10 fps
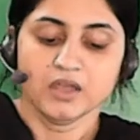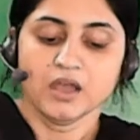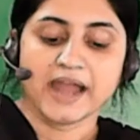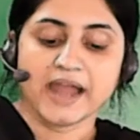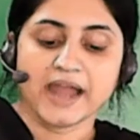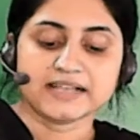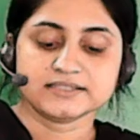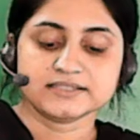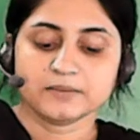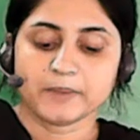And national
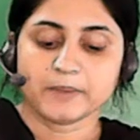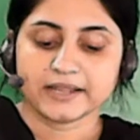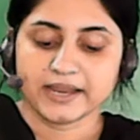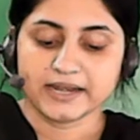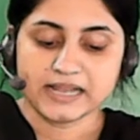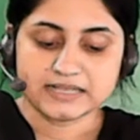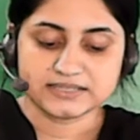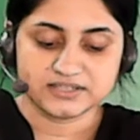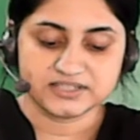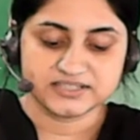park
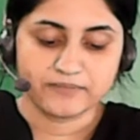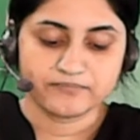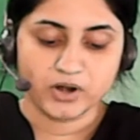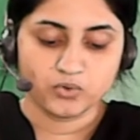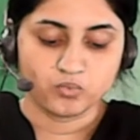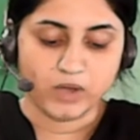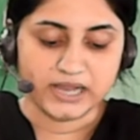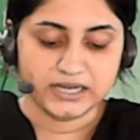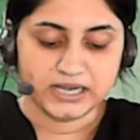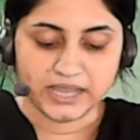areas reserved for
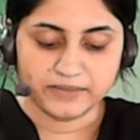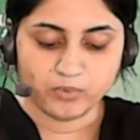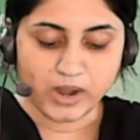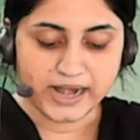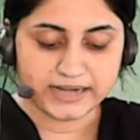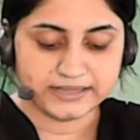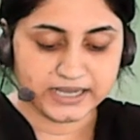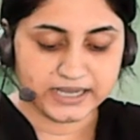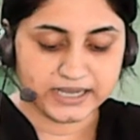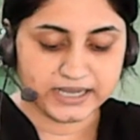wildlife where they
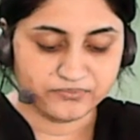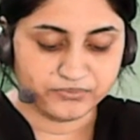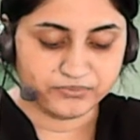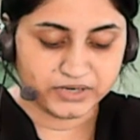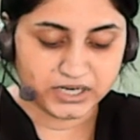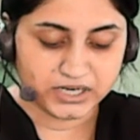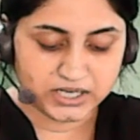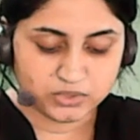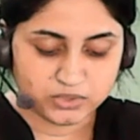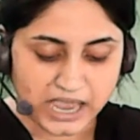can freely use
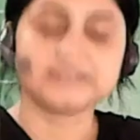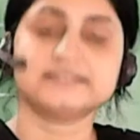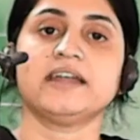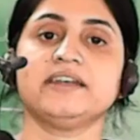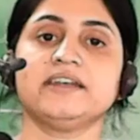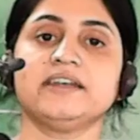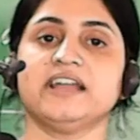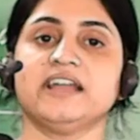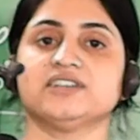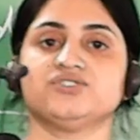habitats and
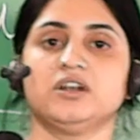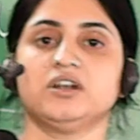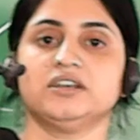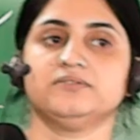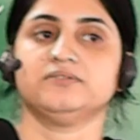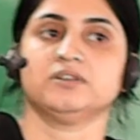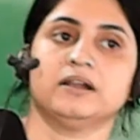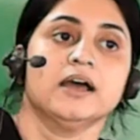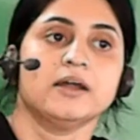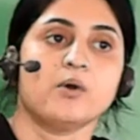natural reservoirs.
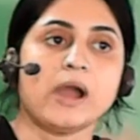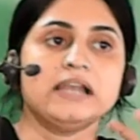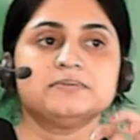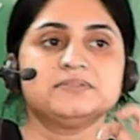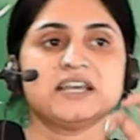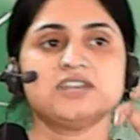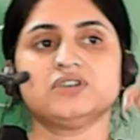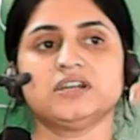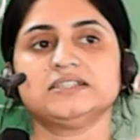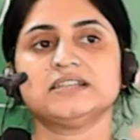Wildlife
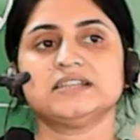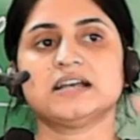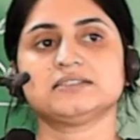sanctuary just